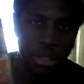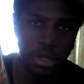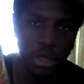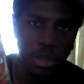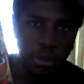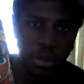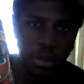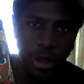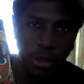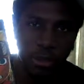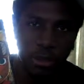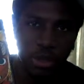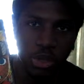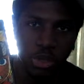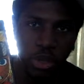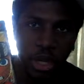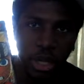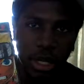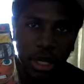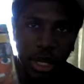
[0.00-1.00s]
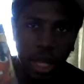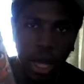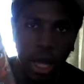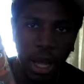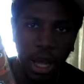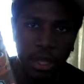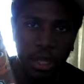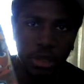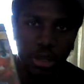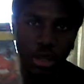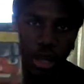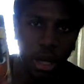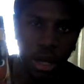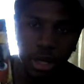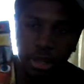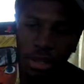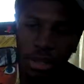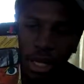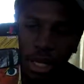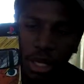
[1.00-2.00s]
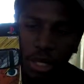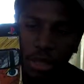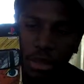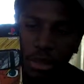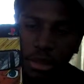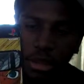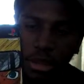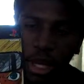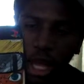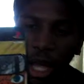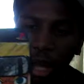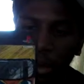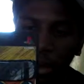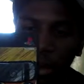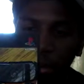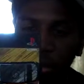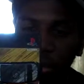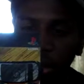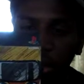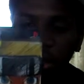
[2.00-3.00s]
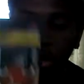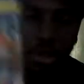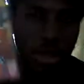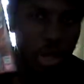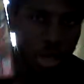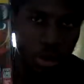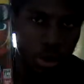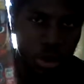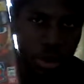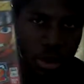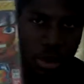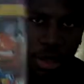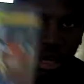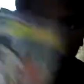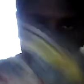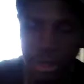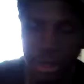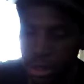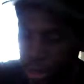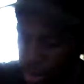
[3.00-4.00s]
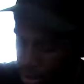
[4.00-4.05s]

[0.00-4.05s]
is gonna be up for trade. I got a second copy of this. This was $1.